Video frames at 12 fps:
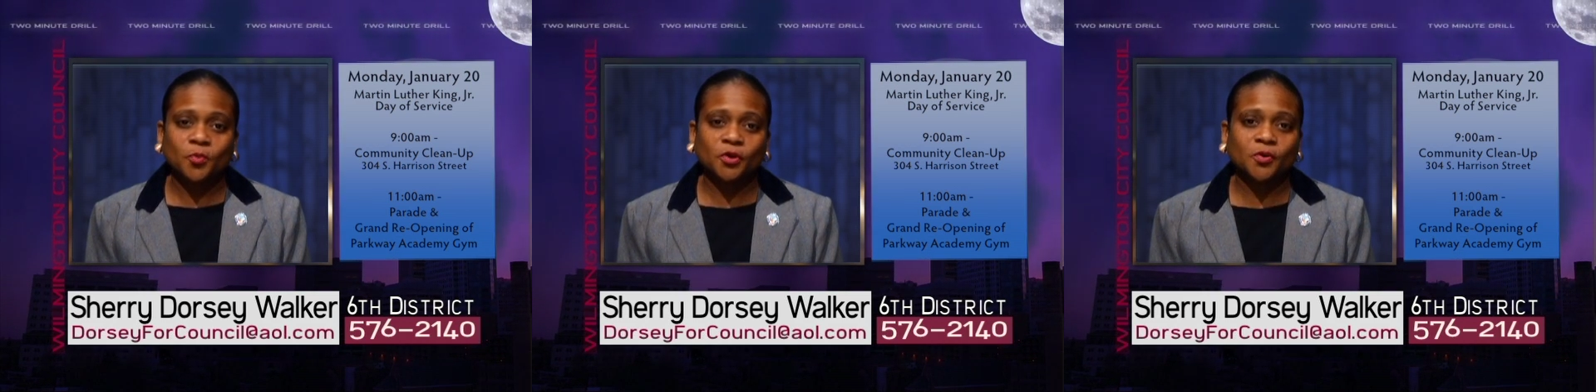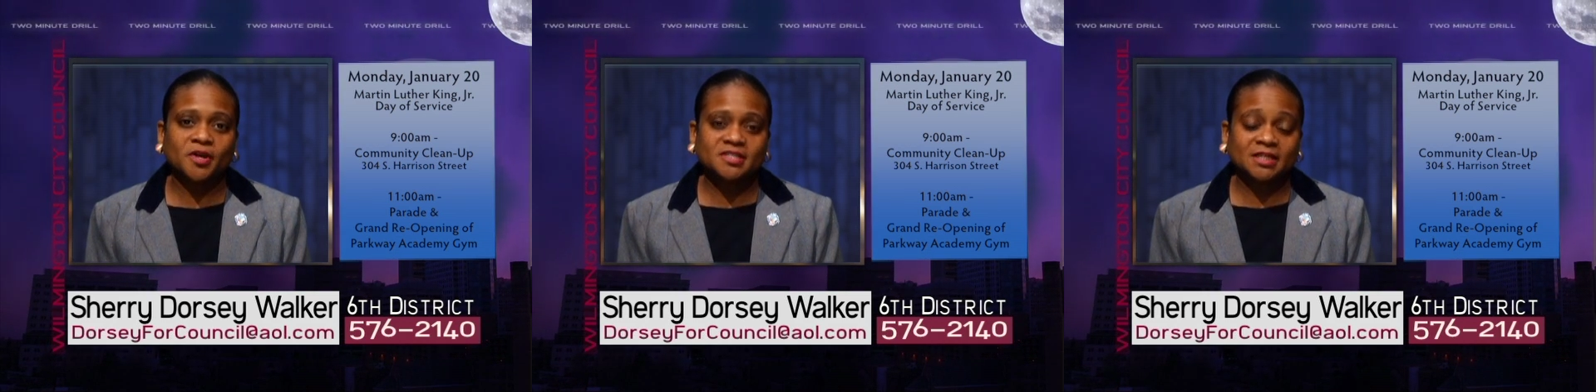We're
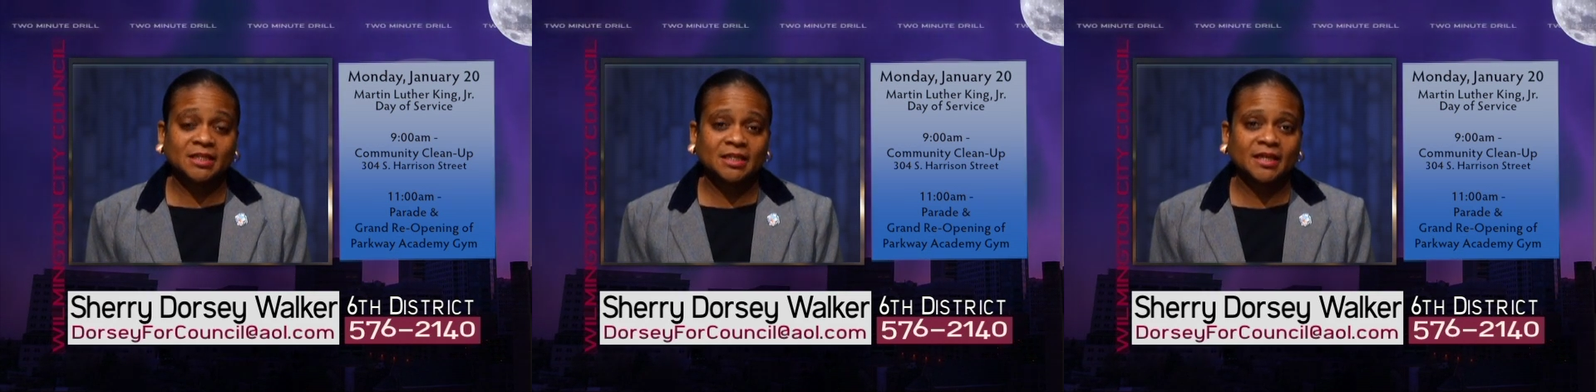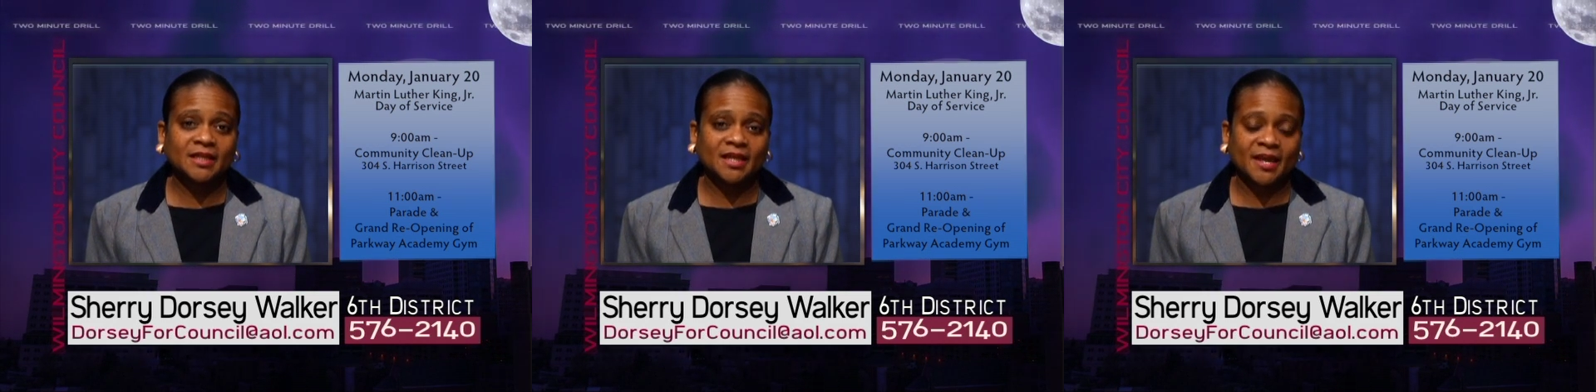going to
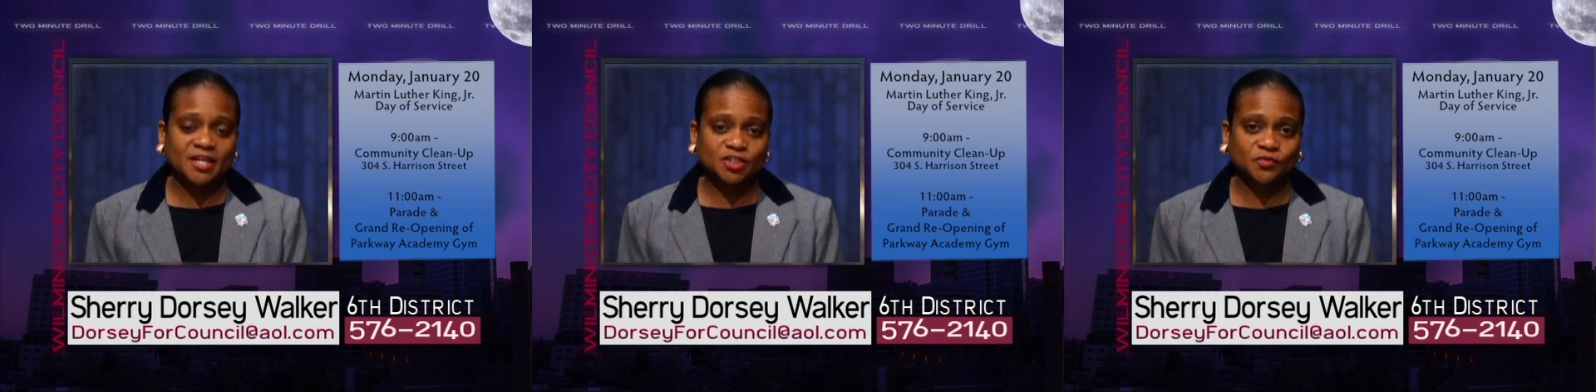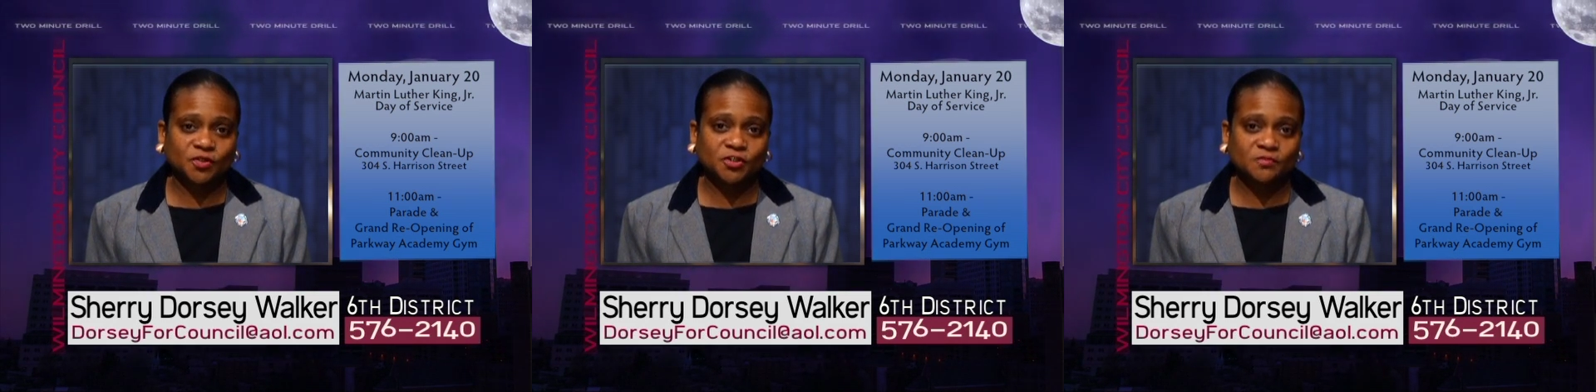clean the
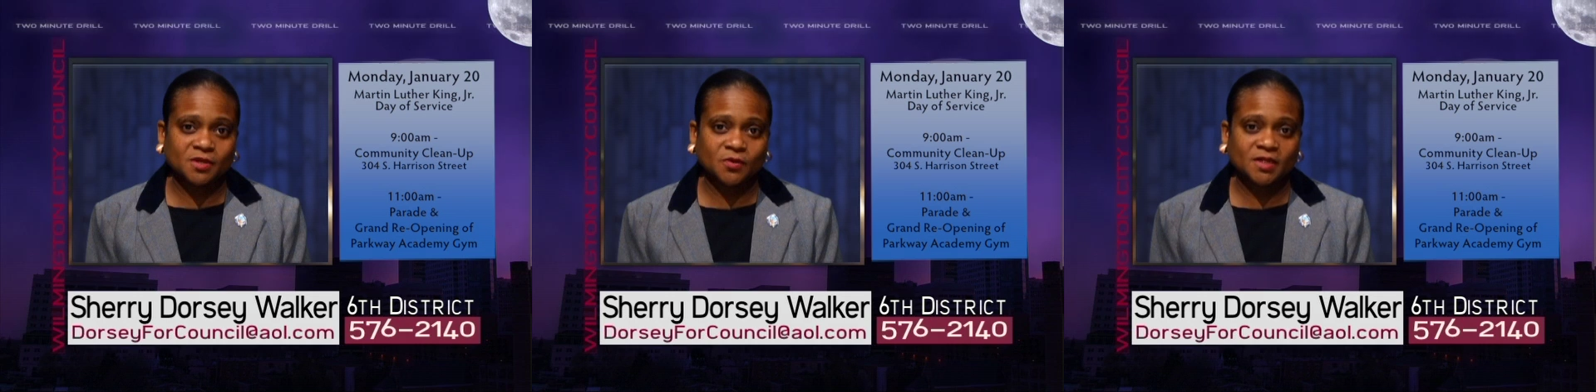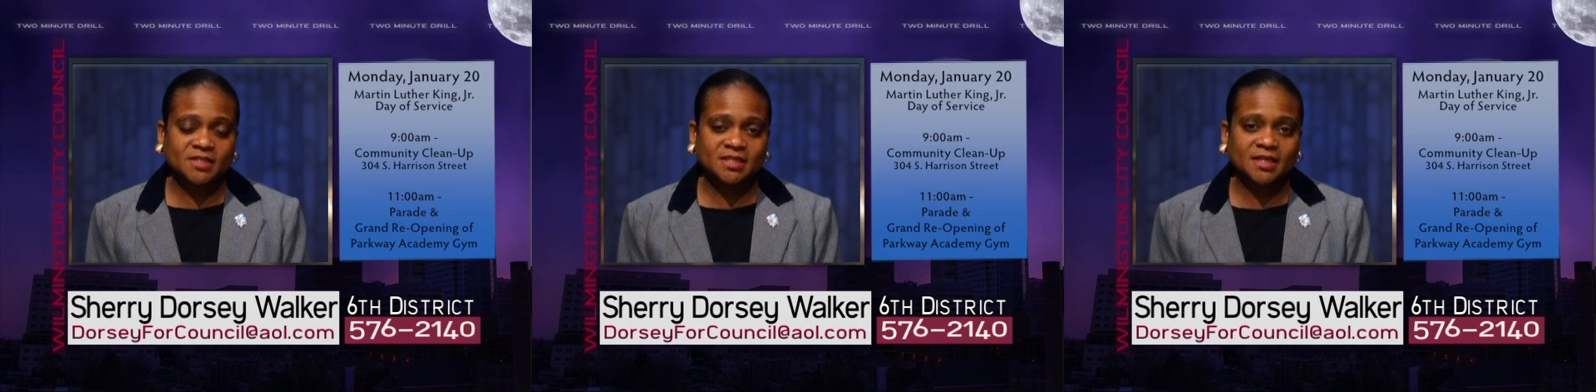Hedgeville
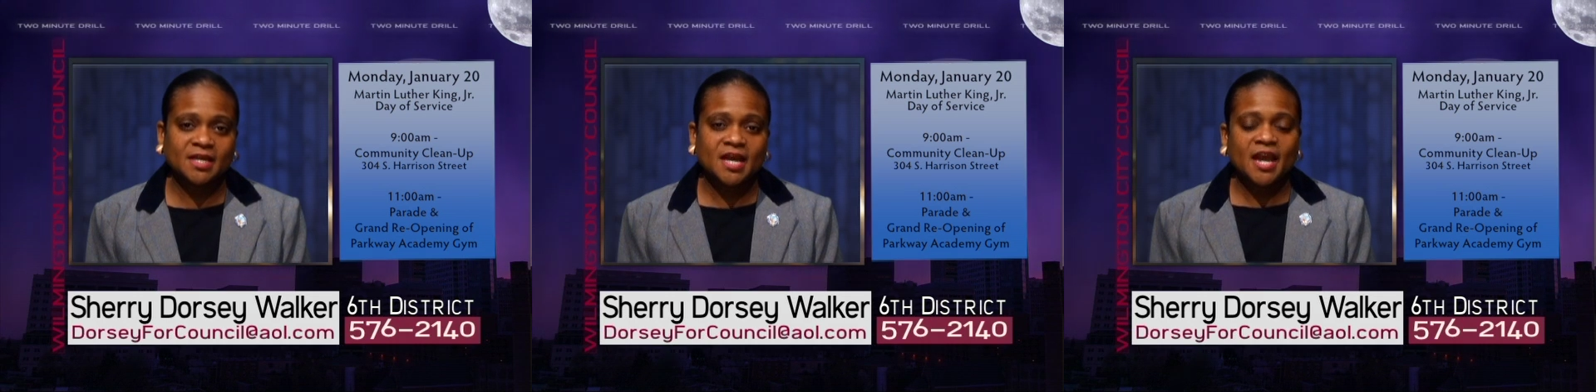community.